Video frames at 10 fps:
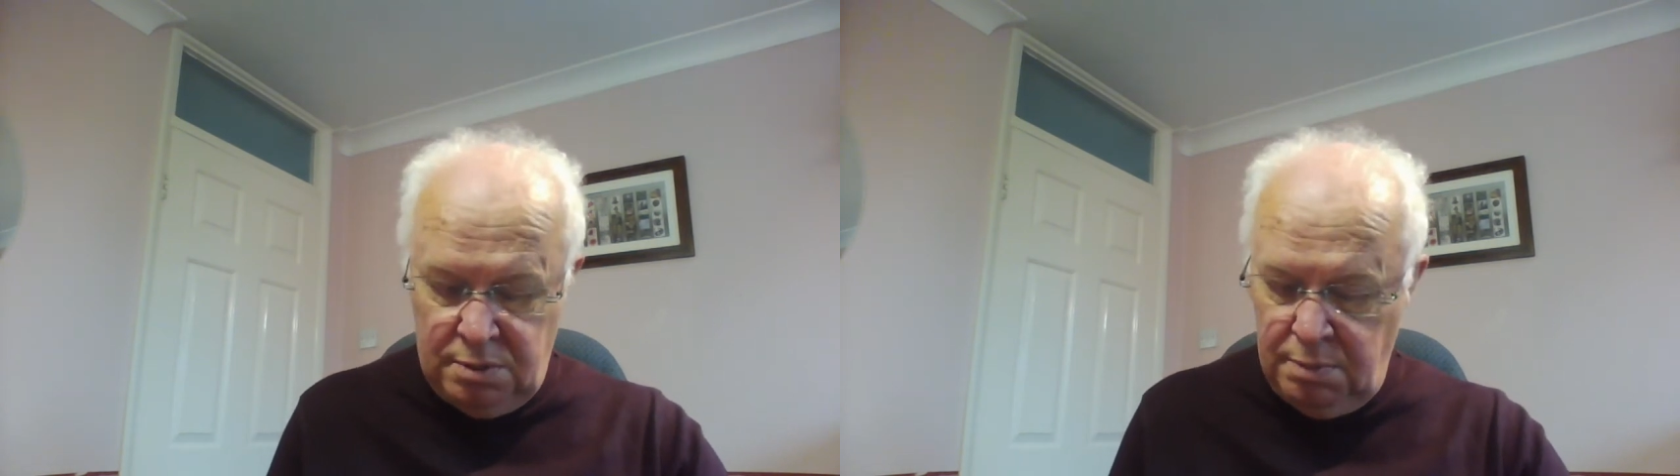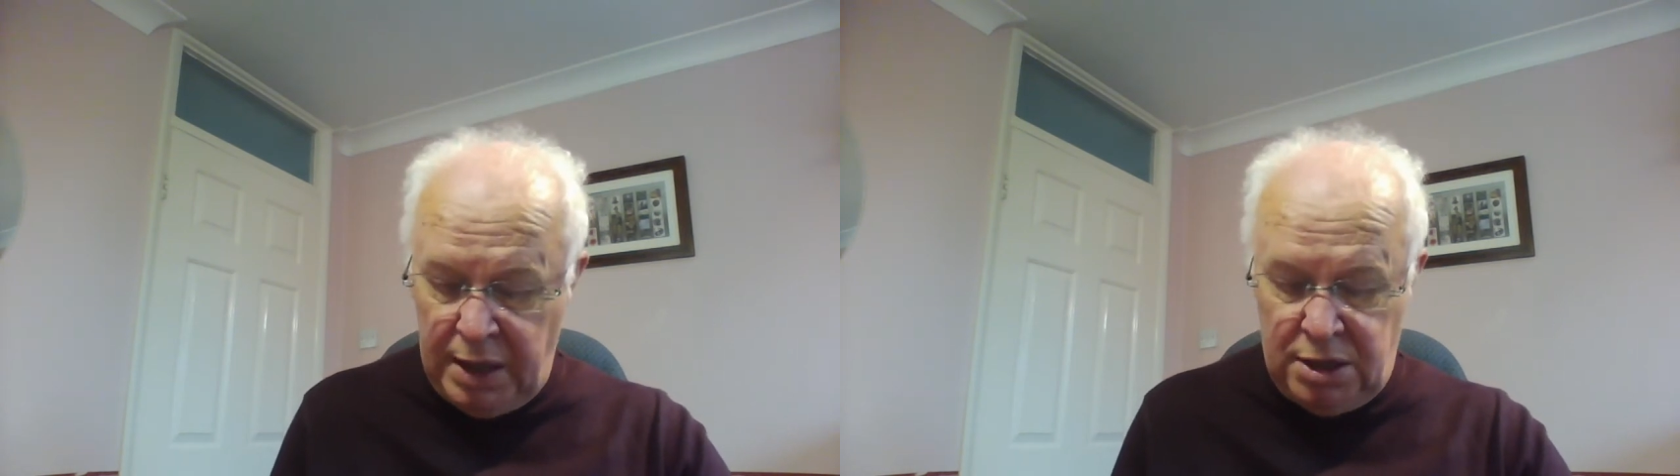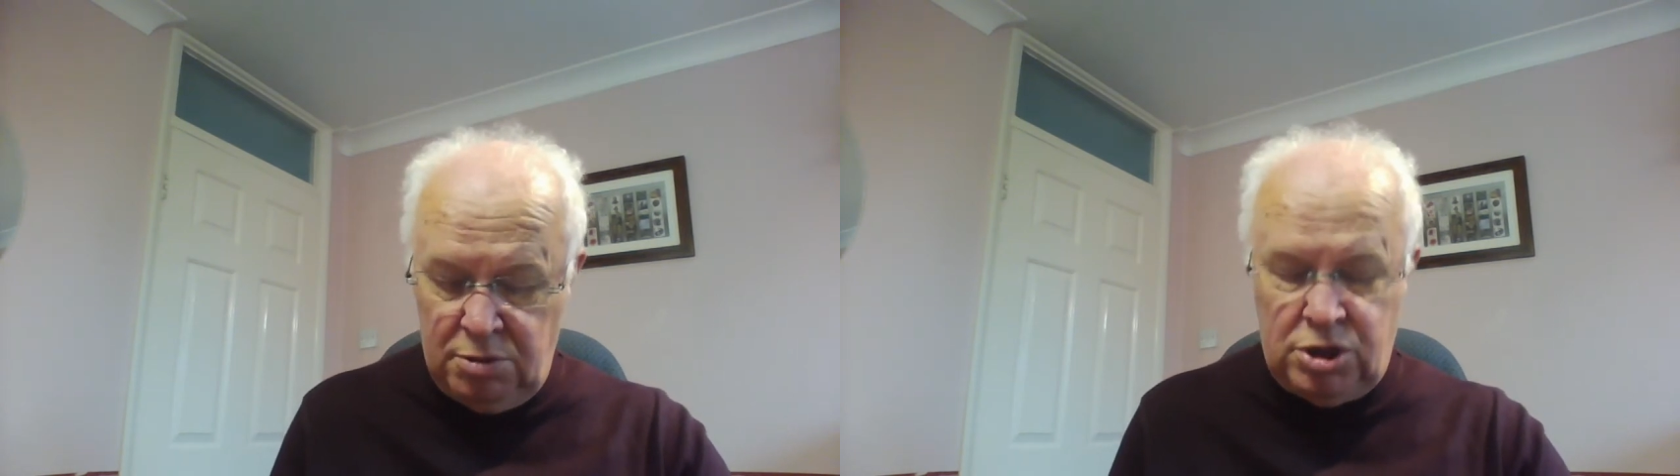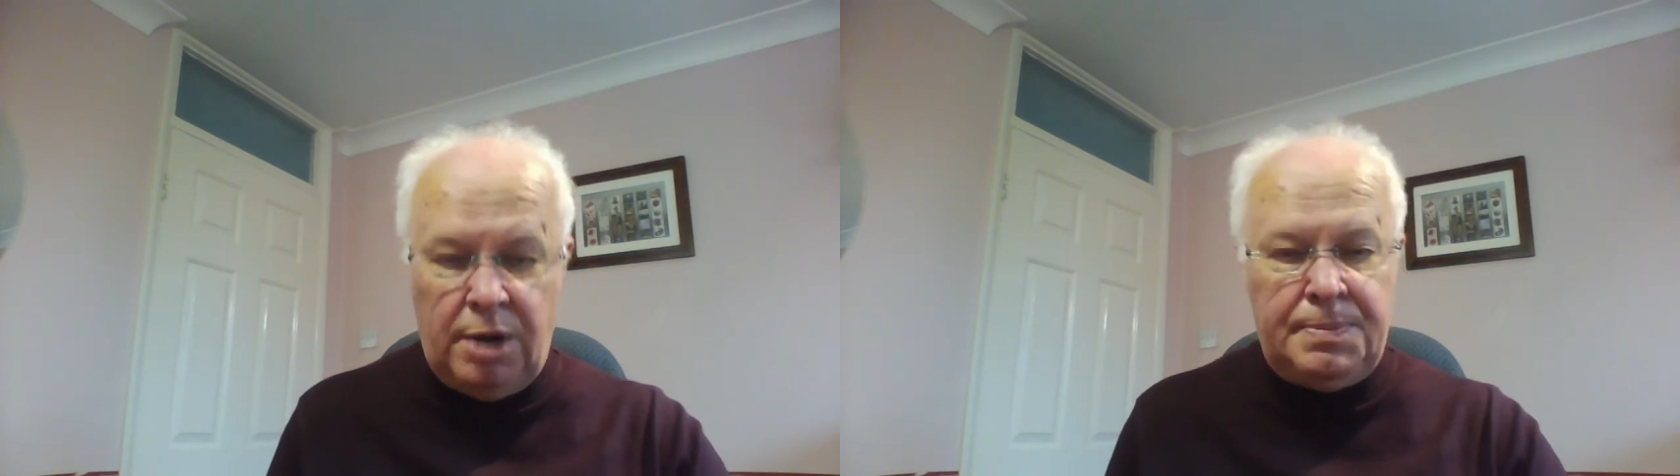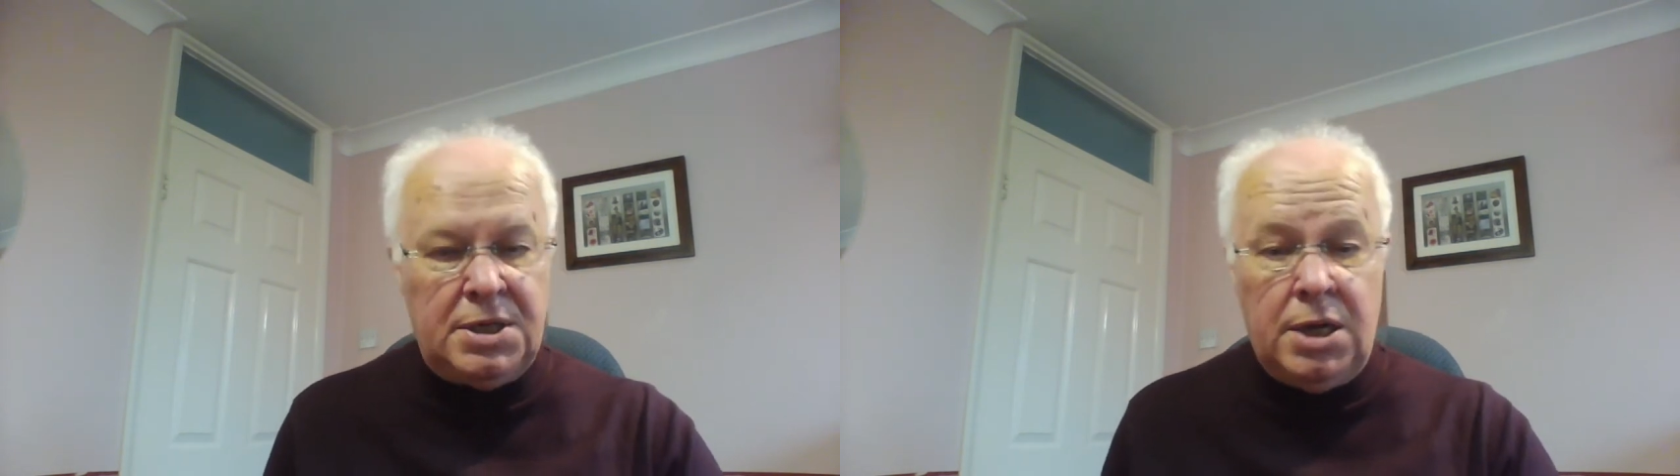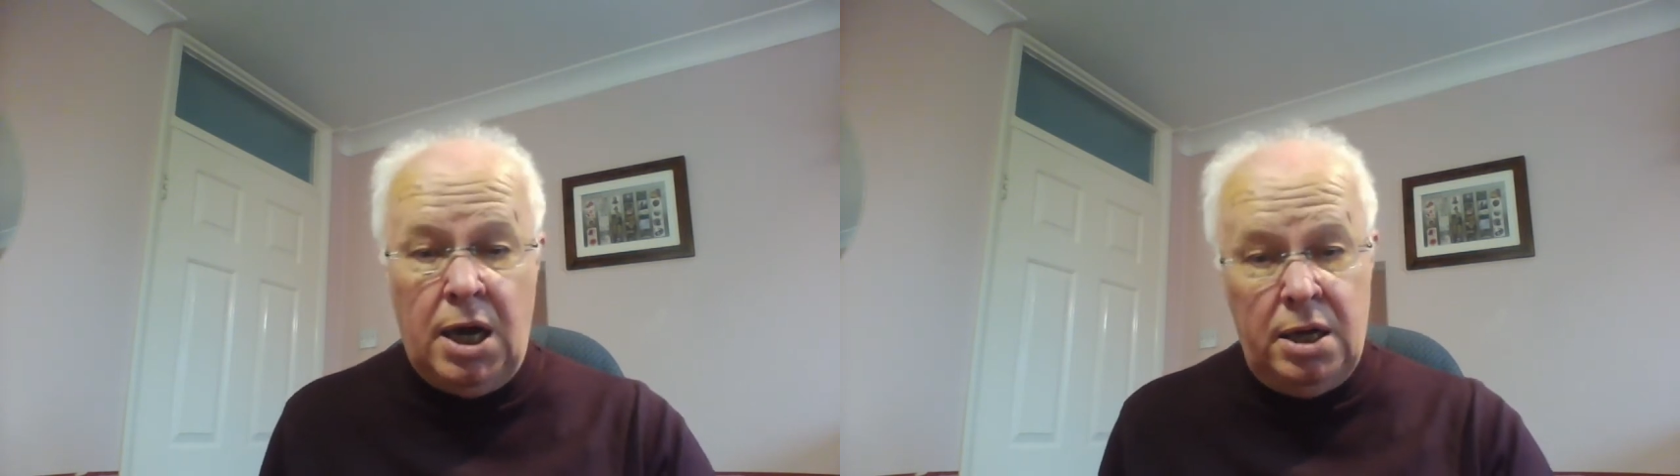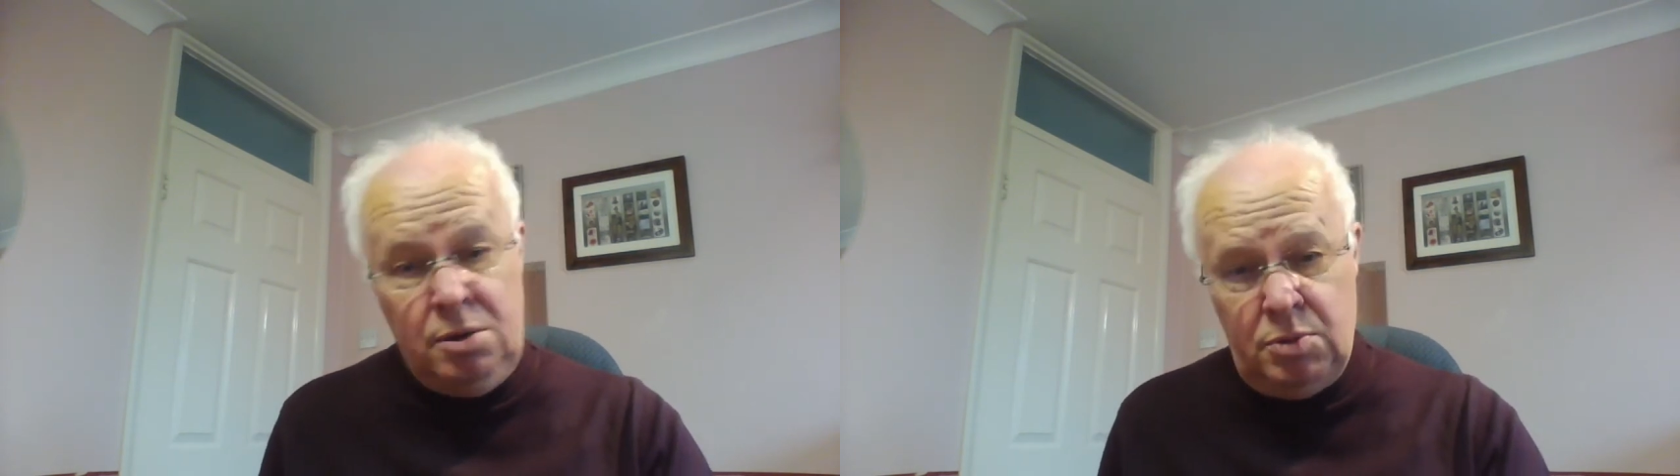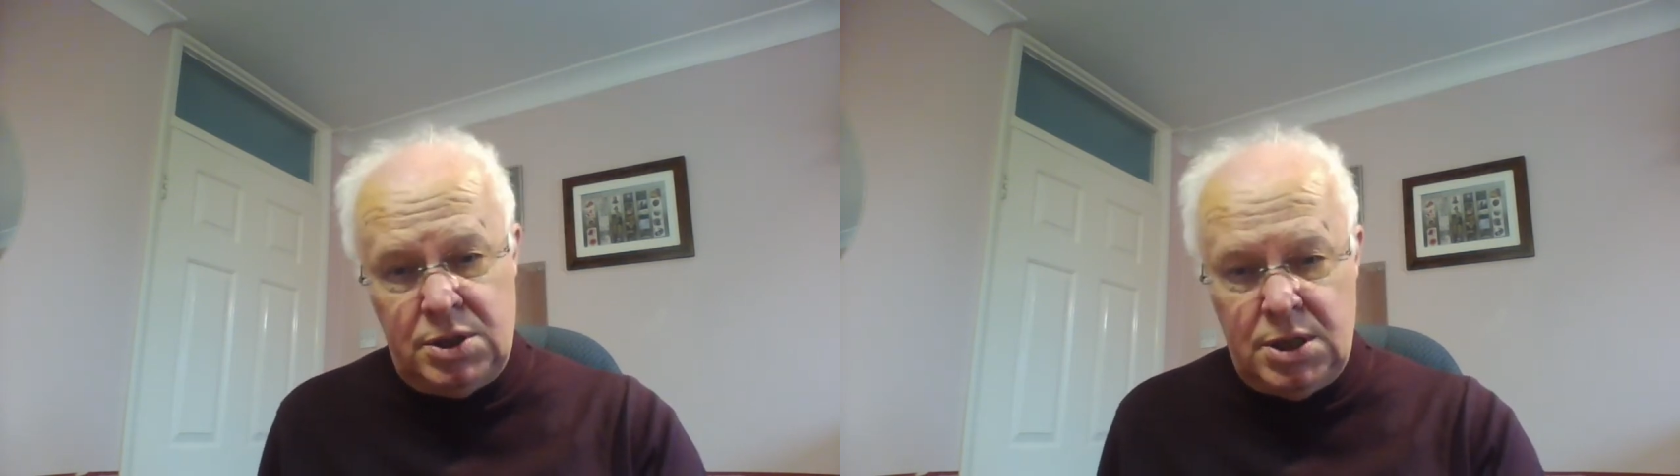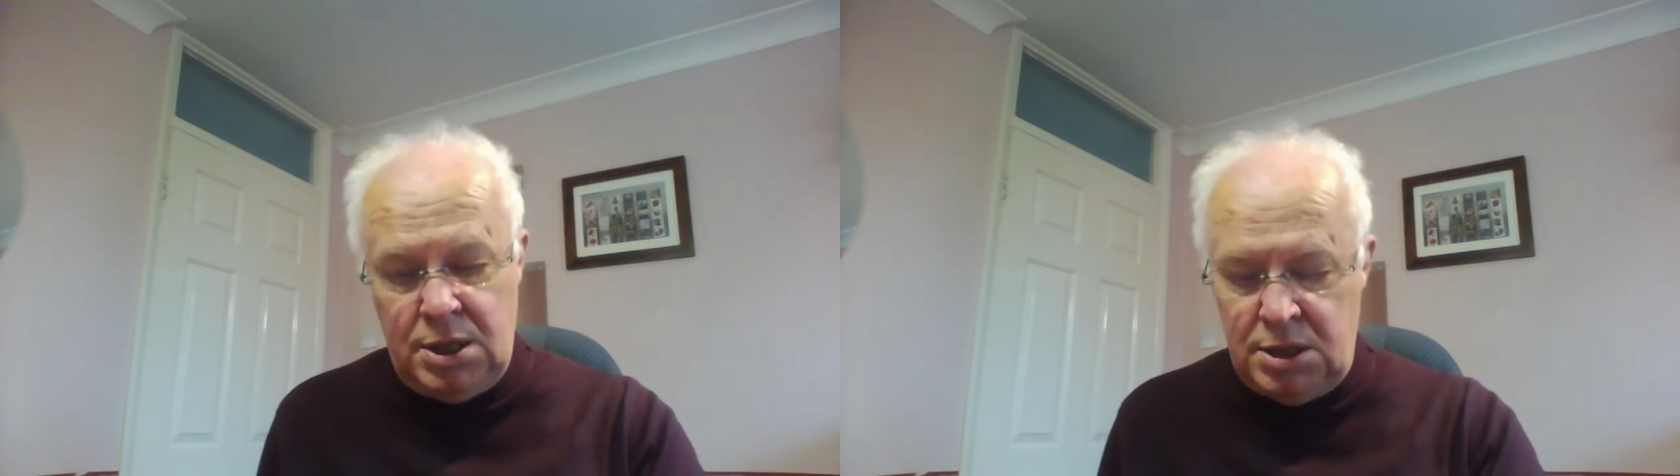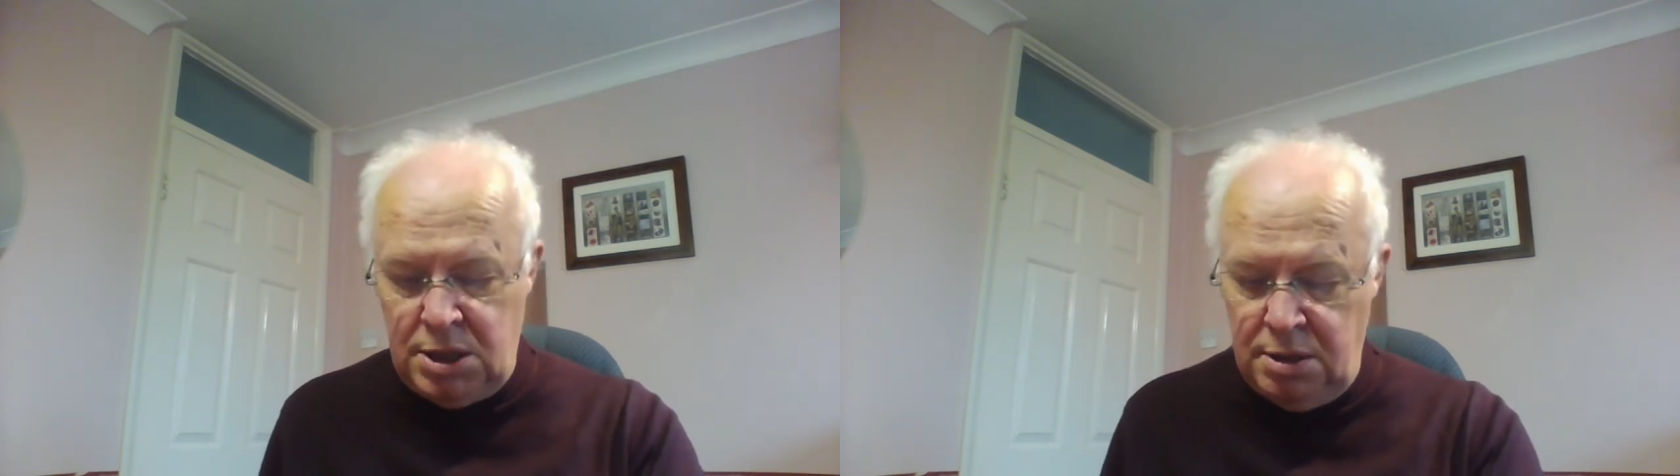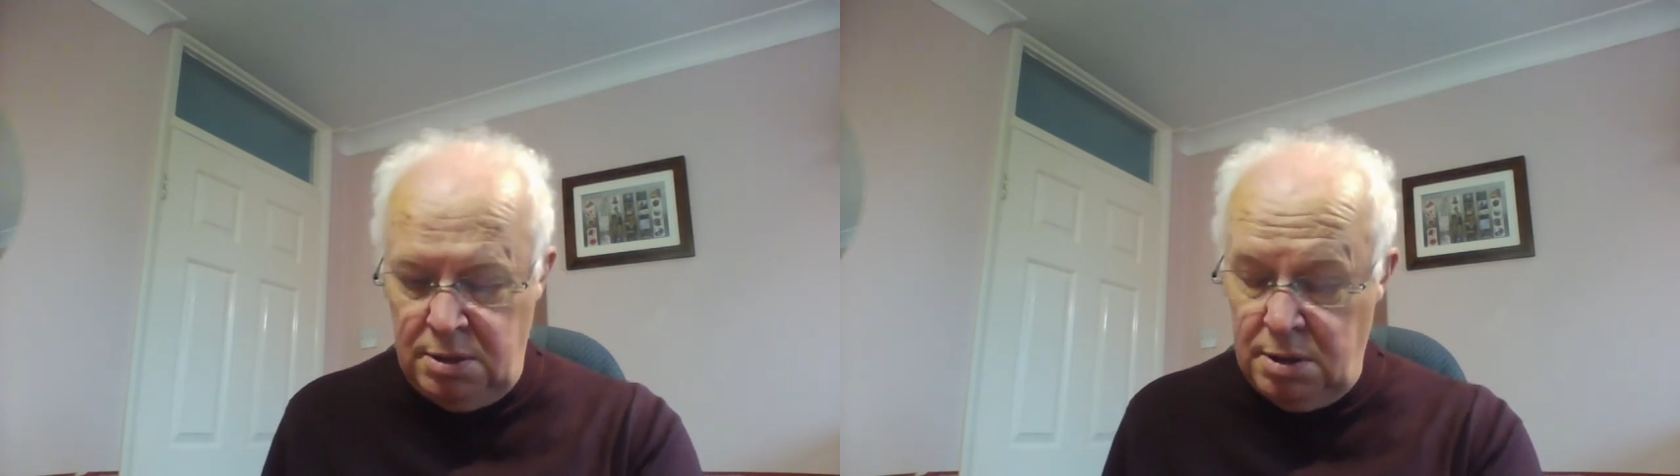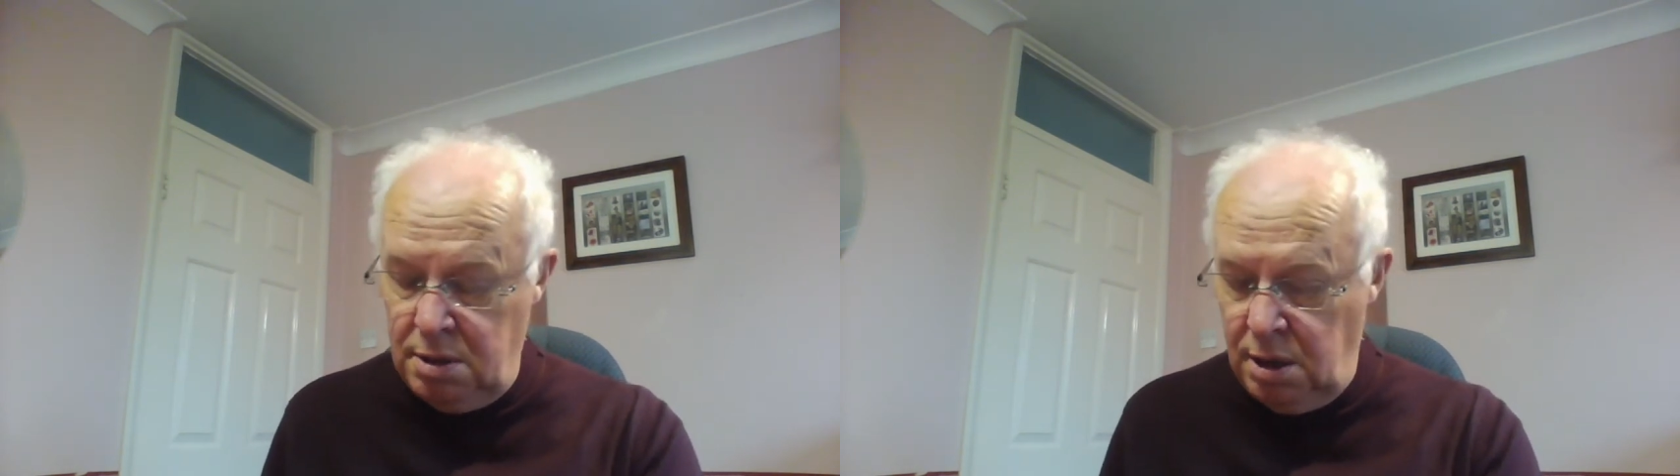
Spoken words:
Matthew chapter 9, and we see it in